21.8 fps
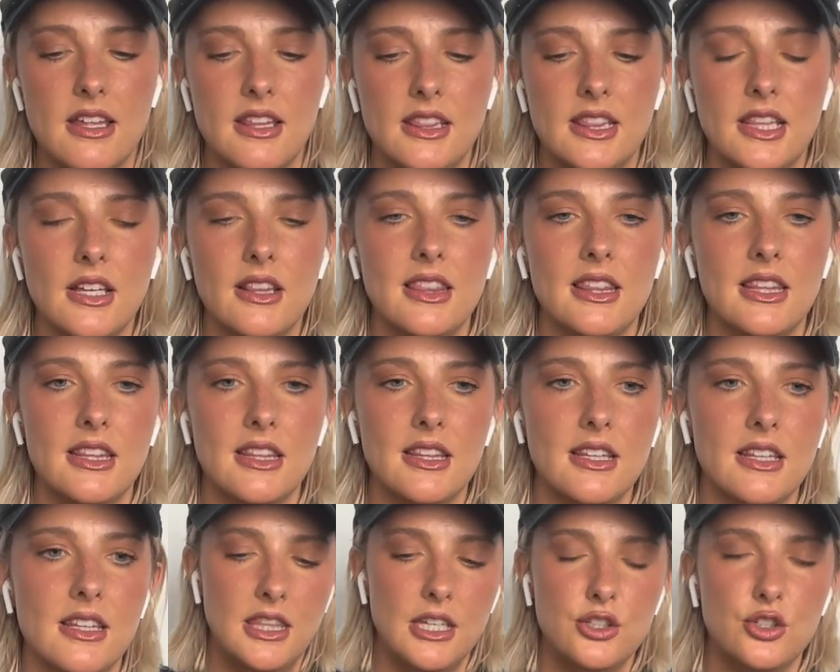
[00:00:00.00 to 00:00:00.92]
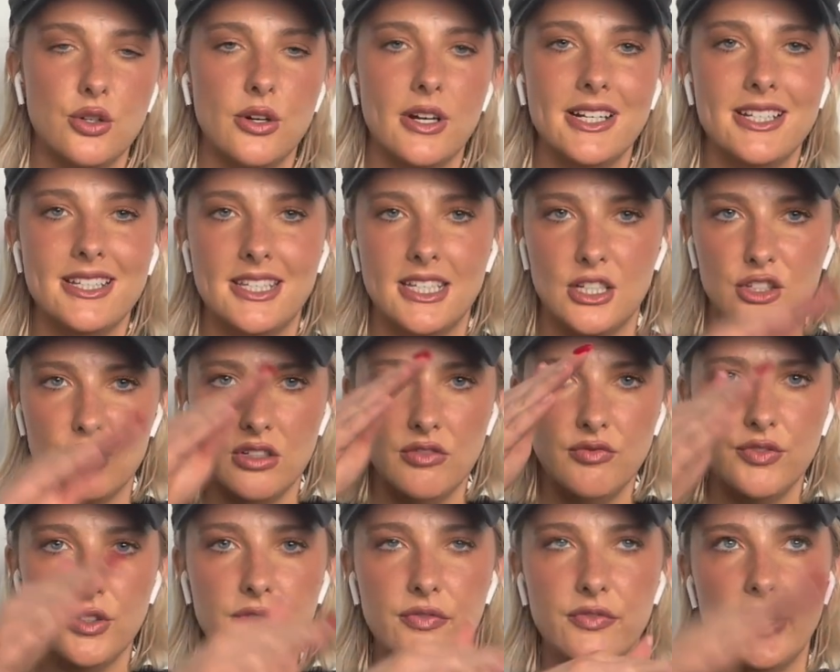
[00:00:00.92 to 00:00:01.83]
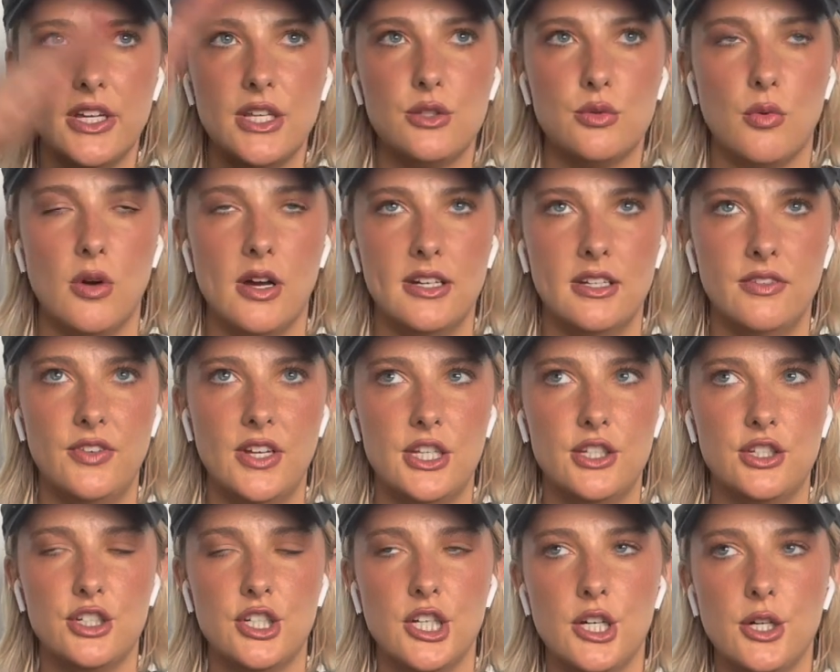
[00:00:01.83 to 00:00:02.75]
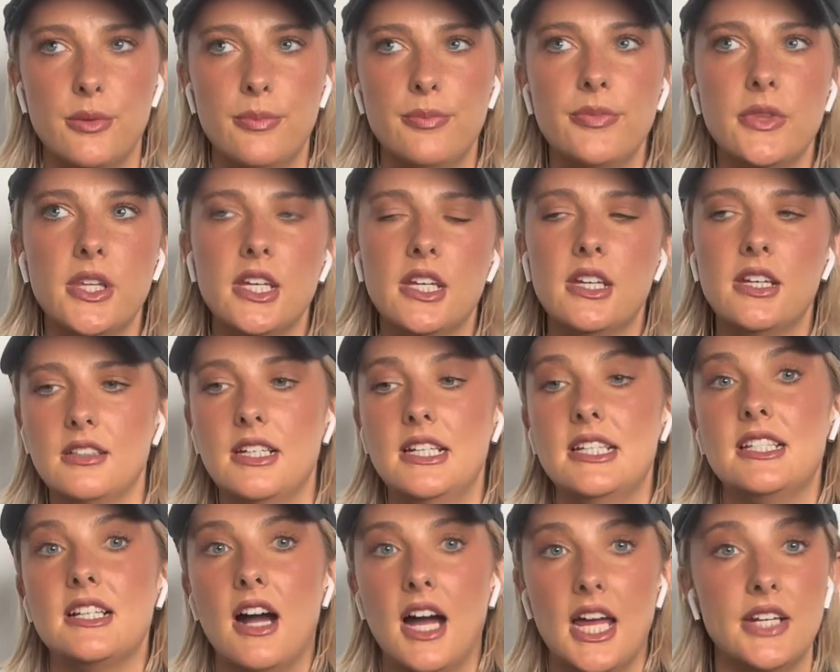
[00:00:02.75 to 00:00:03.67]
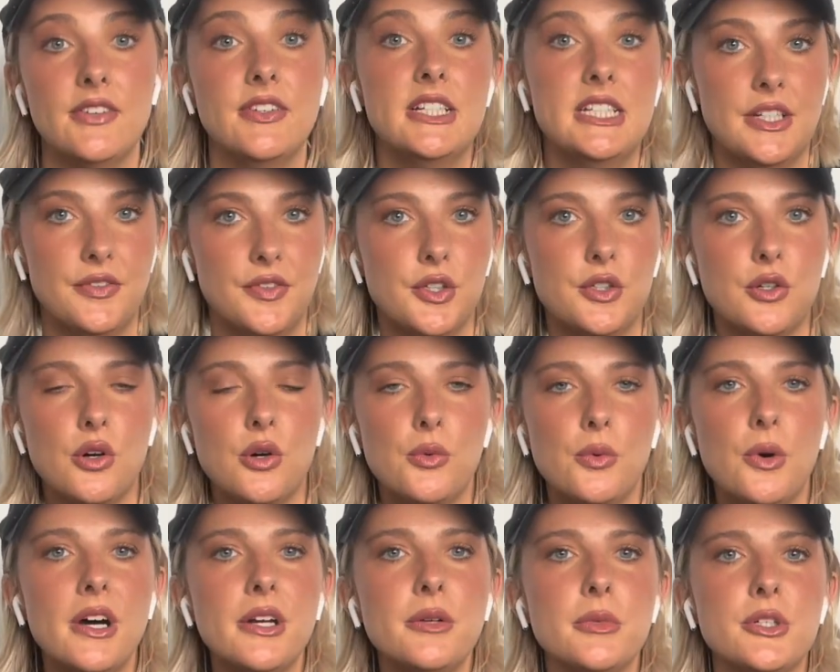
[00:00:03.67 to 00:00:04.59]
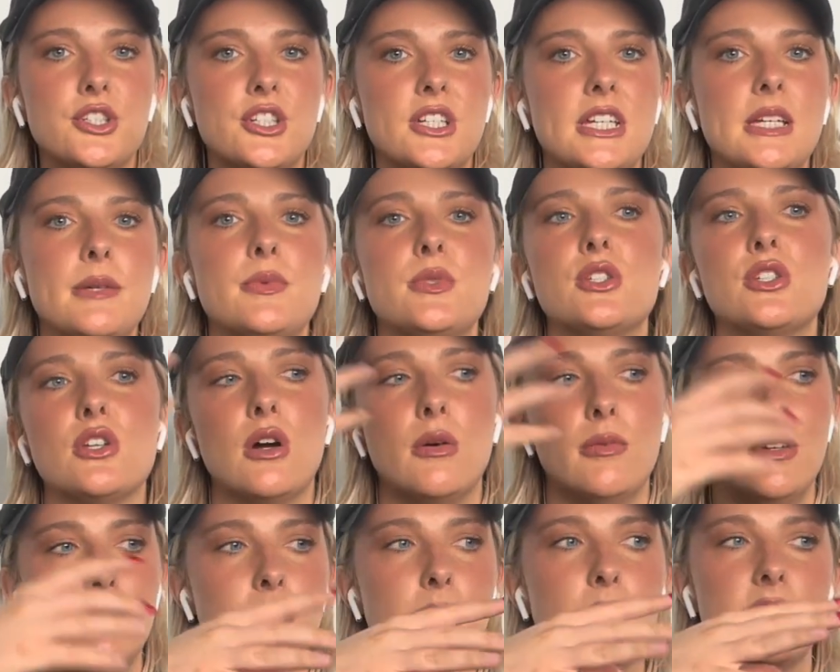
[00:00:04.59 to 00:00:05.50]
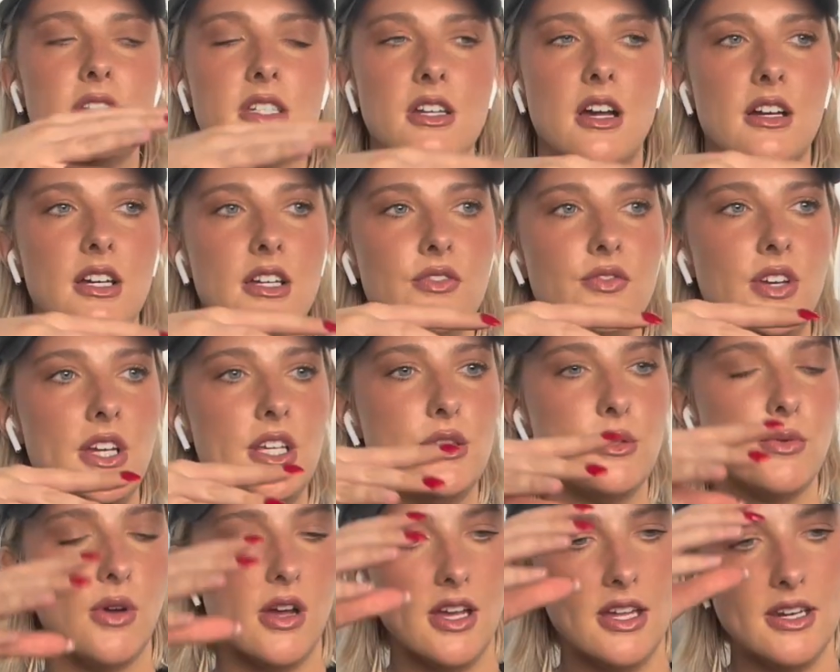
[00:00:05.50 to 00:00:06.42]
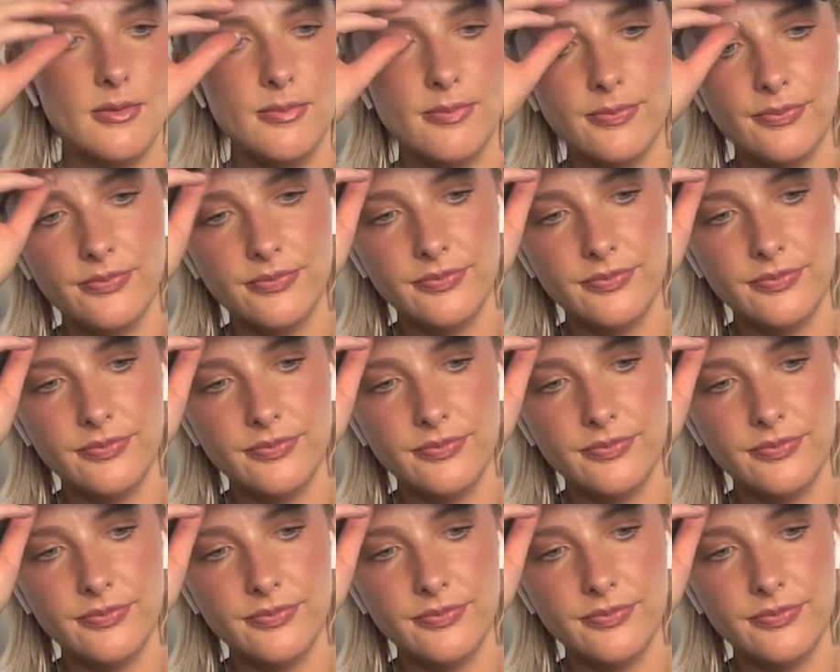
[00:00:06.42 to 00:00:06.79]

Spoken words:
the transition from phase 1 to phase 2 is kind of a difficult one, which keeps so many people stuck in phase 1.